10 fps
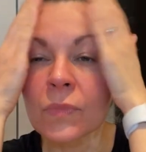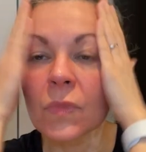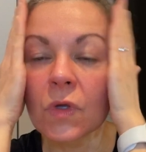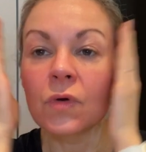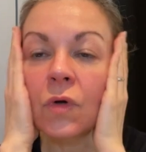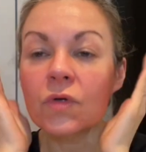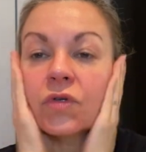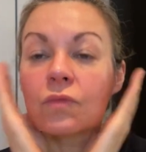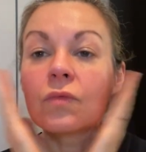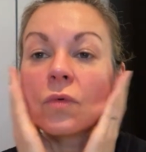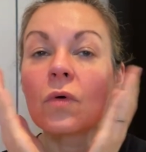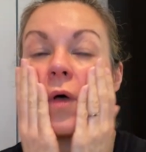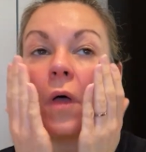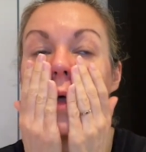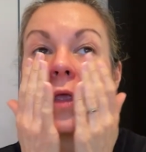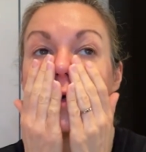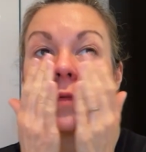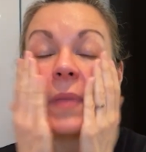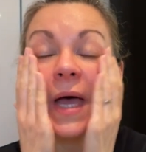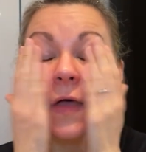You're to
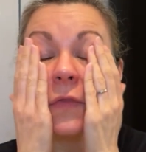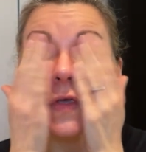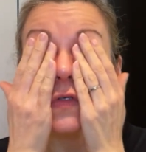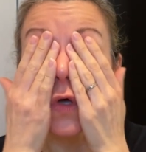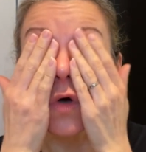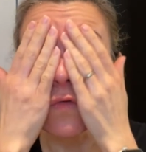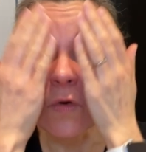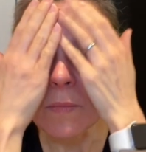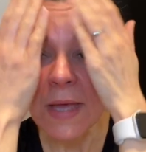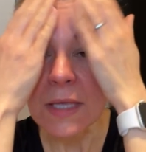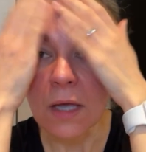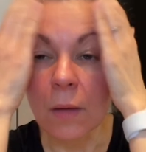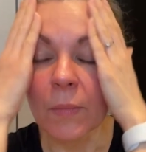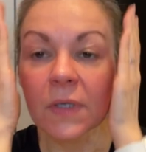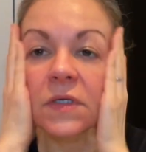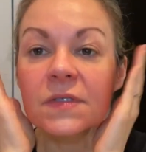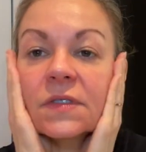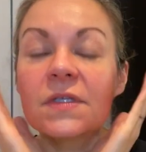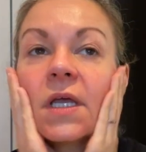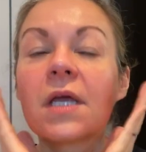pat this over makeup, but it doesn't
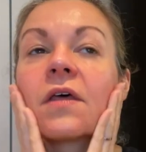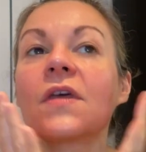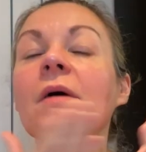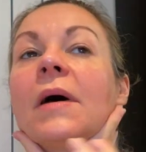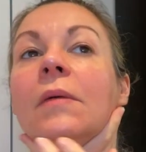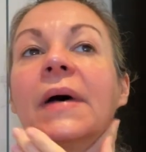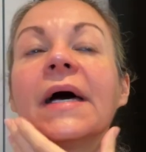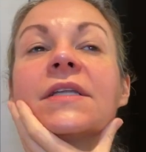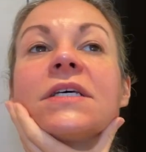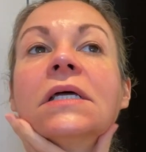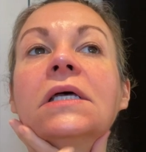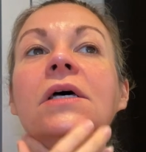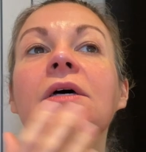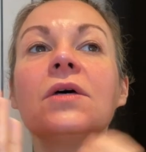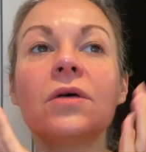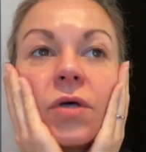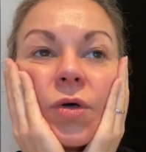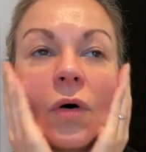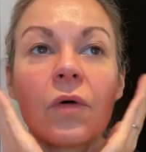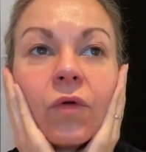say anything about patting
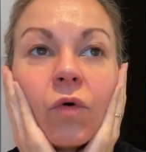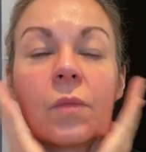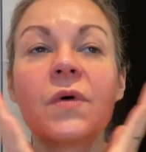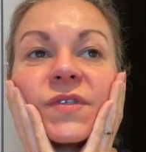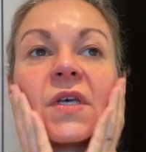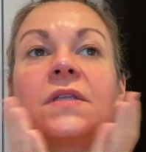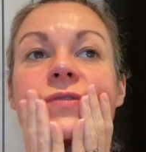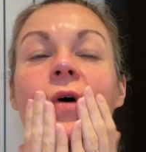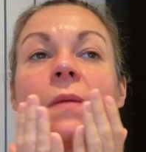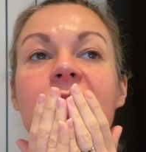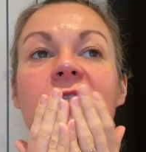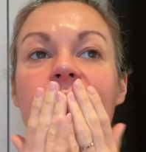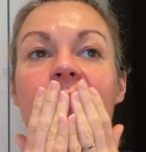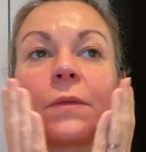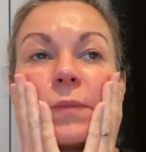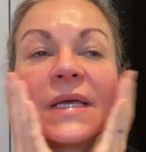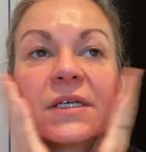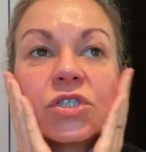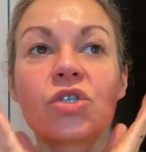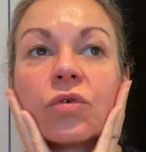on normal skin. So I'm just doing a
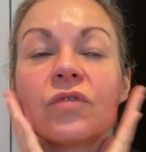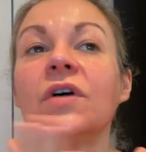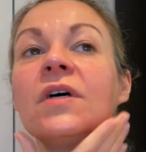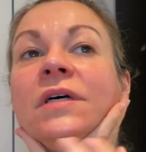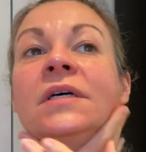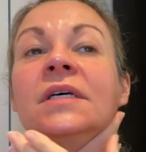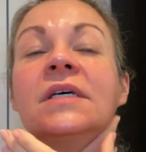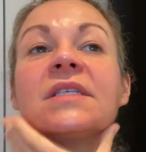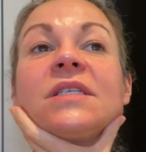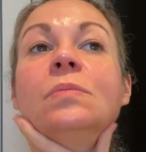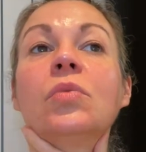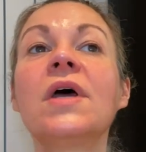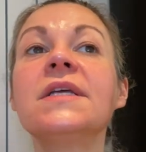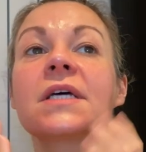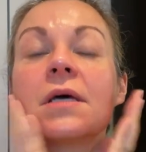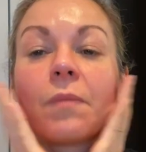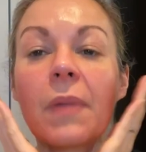mixture of spreading and